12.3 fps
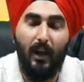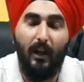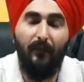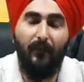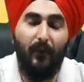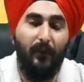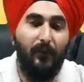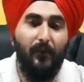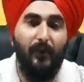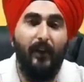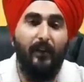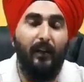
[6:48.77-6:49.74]

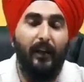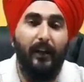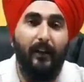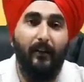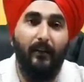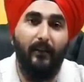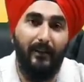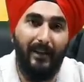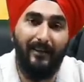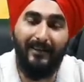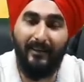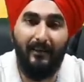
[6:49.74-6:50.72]
Unfortunately,
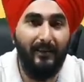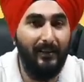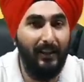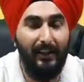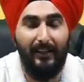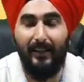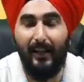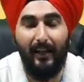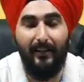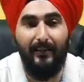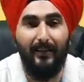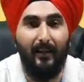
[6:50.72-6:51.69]
youngsters these
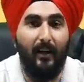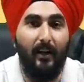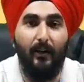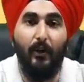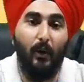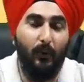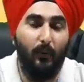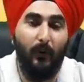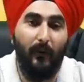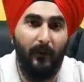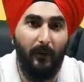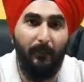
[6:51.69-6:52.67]
days are not
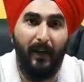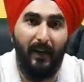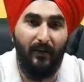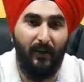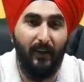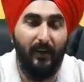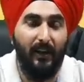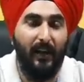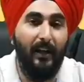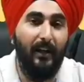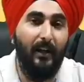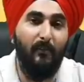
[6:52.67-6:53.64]
very patient,
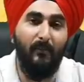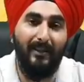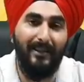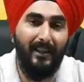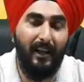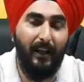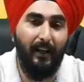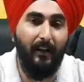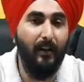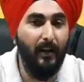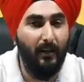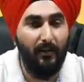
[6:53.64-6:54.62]
and I must say
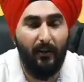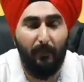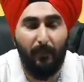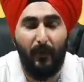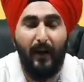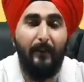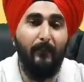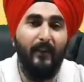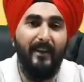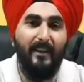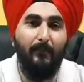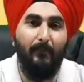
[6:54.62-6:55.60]
the prime
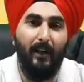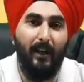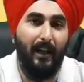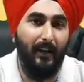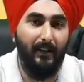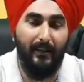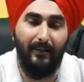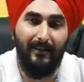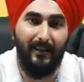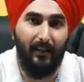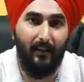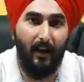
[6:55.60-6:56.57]
reason behind is
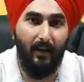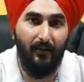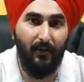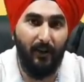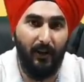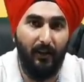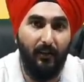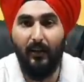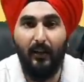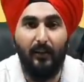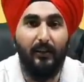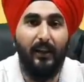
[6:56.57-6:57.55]
technology.
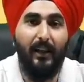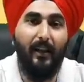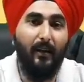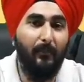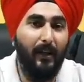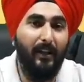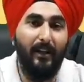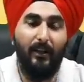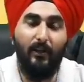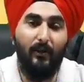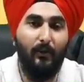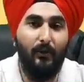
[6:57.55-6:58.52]
They are making
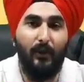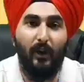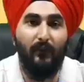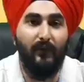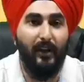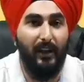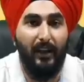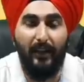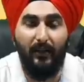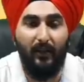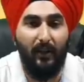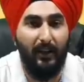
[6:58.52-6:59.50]
use of
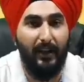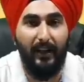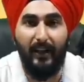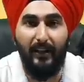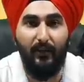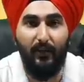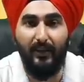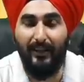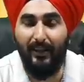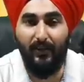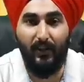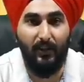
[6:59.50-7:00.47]
electronic gadgets
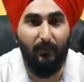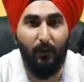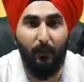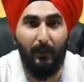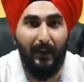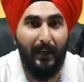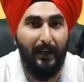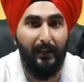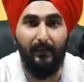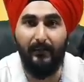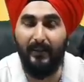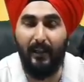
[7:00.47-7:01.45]
such as
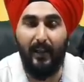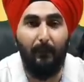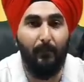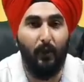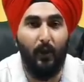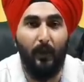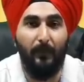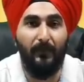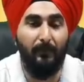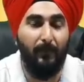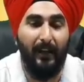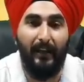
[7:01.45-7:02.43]
mobiles,
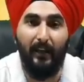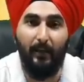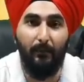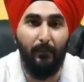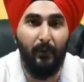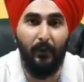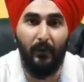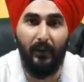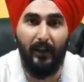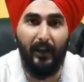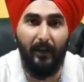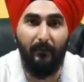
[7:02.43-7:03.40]
laptops, playing computer
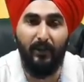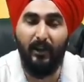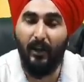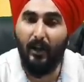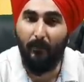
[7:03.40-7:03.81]
games.